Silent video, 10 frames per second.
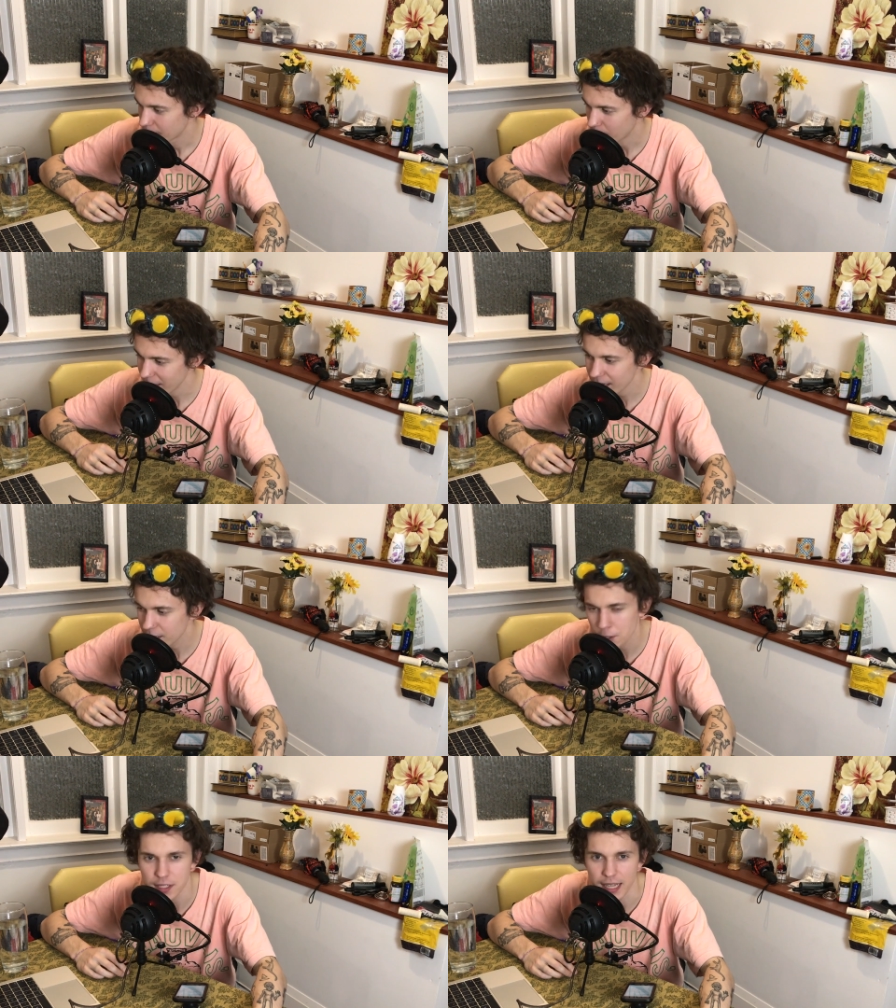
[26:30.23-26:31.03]
Why do they
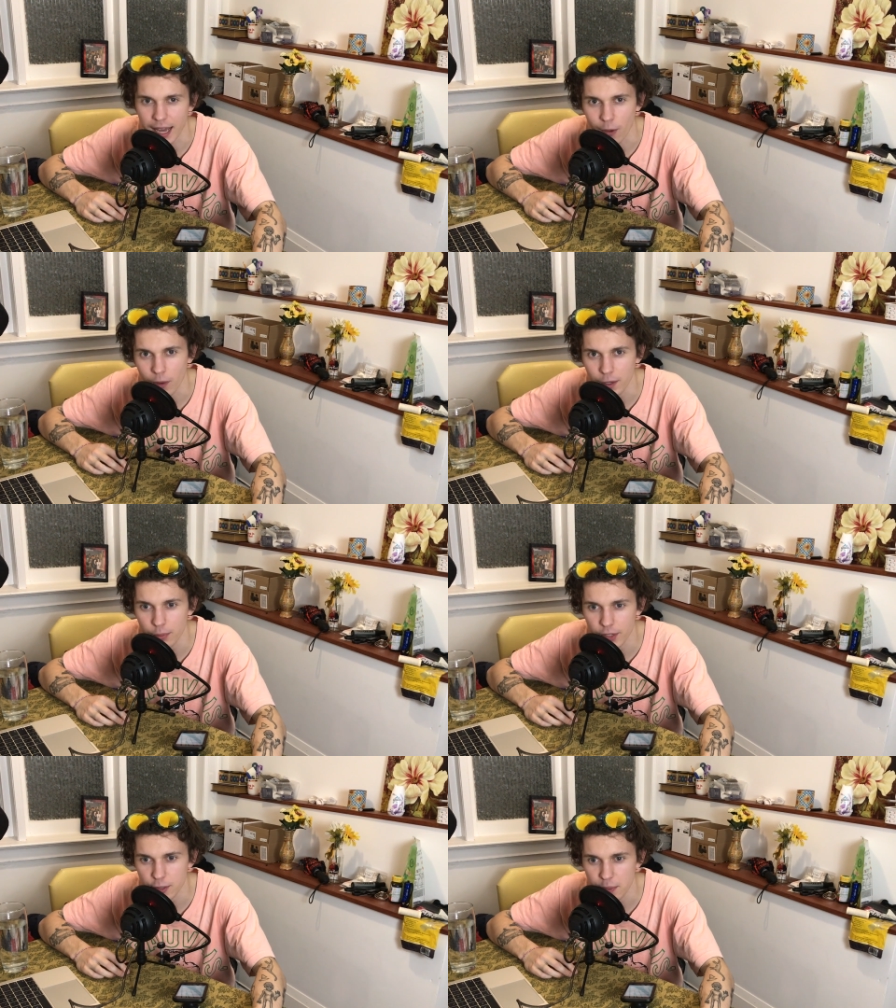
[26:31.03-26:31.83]
use that? Why do
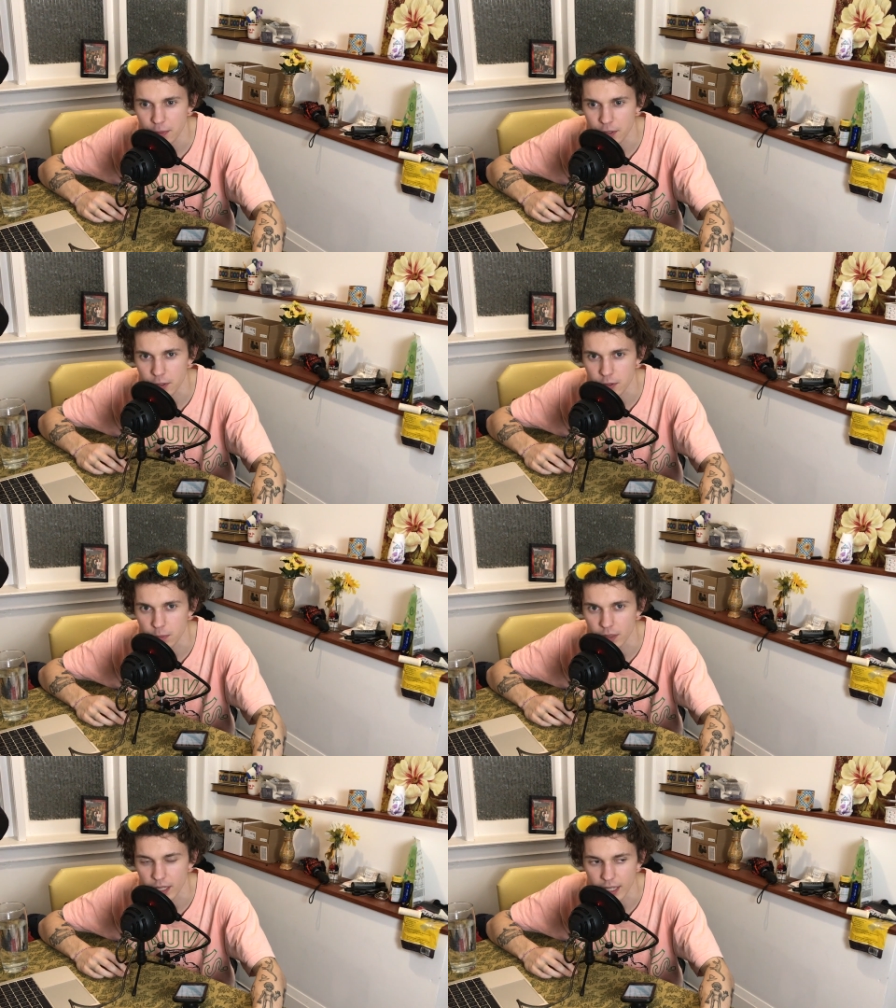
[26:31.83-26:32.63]
British people use
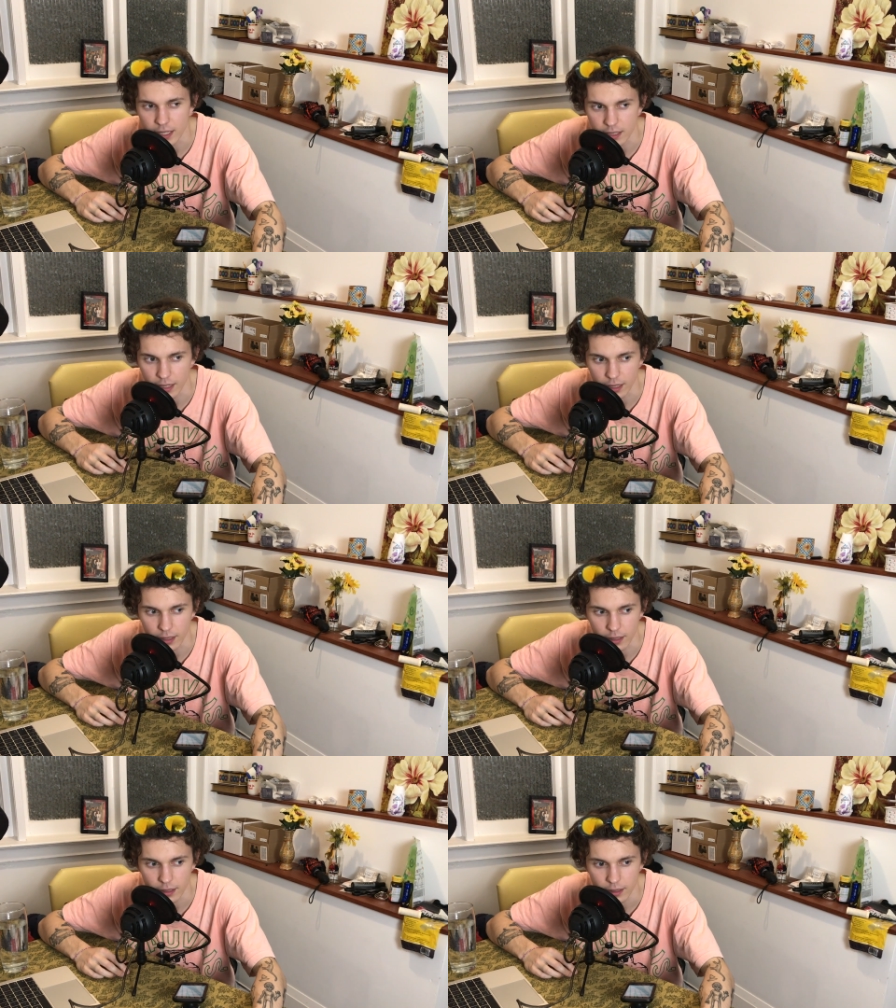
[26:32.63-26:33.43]
bloody as like
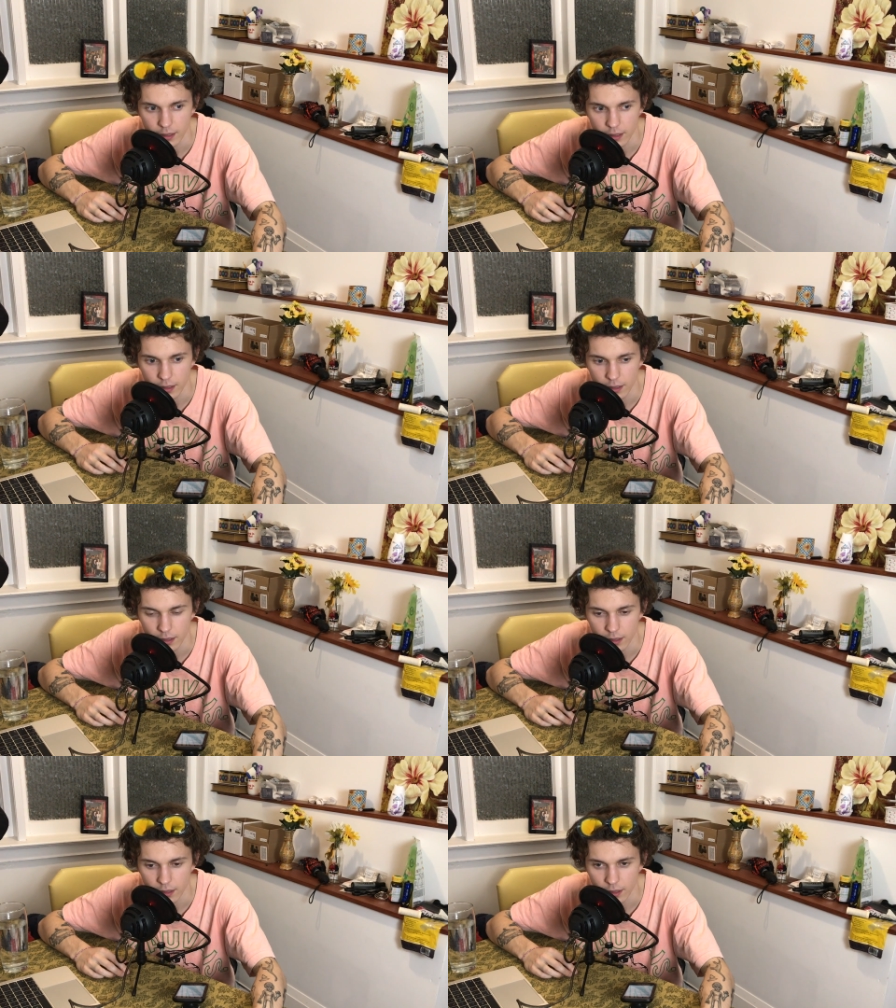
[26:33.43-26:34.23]
a
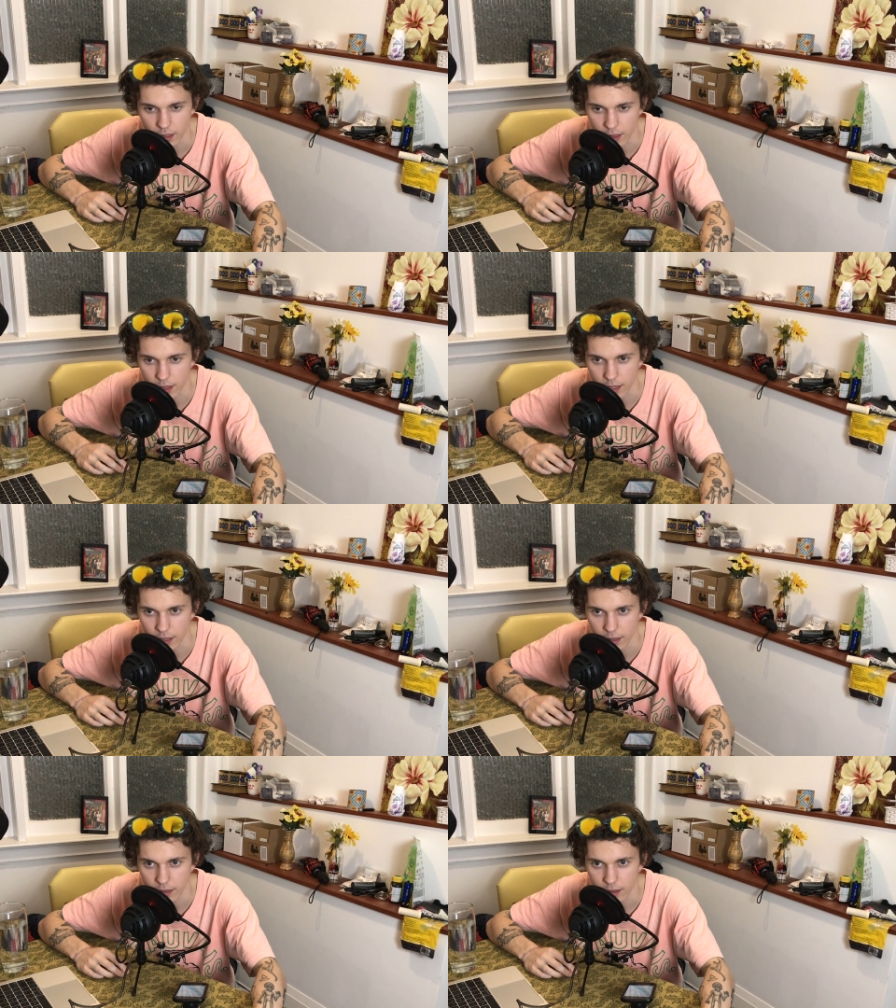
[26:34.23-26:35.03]
like a
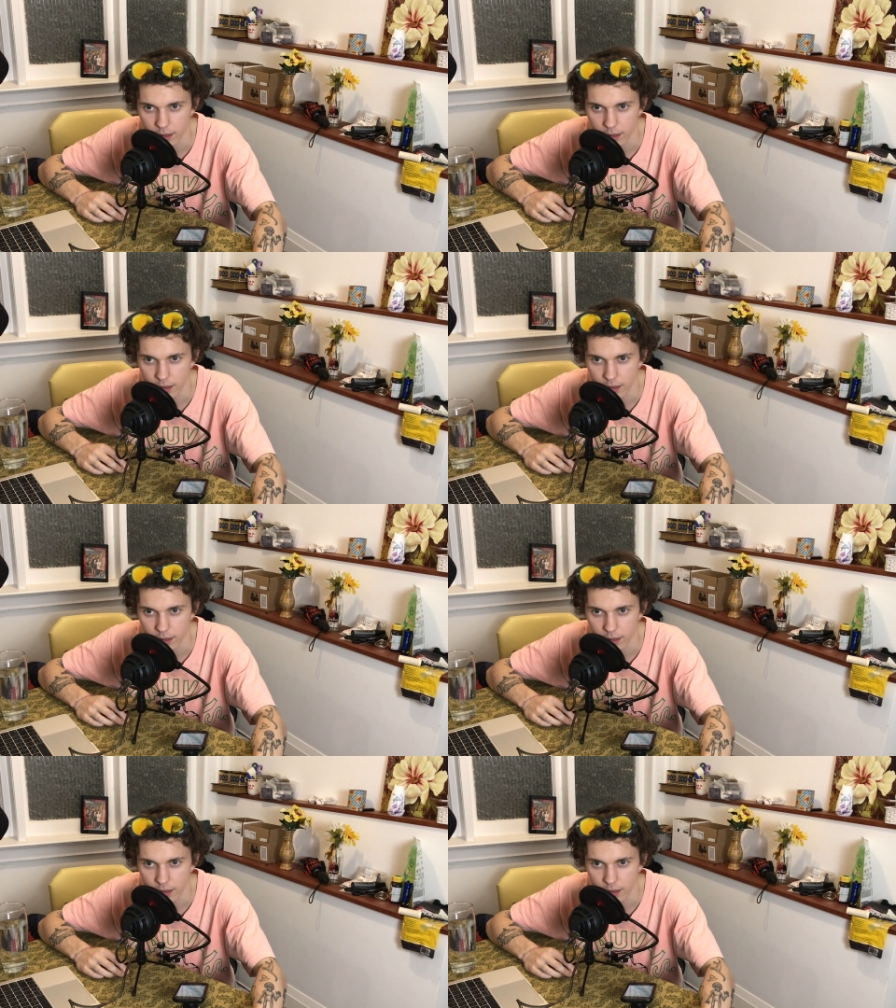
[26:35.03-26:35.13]
thing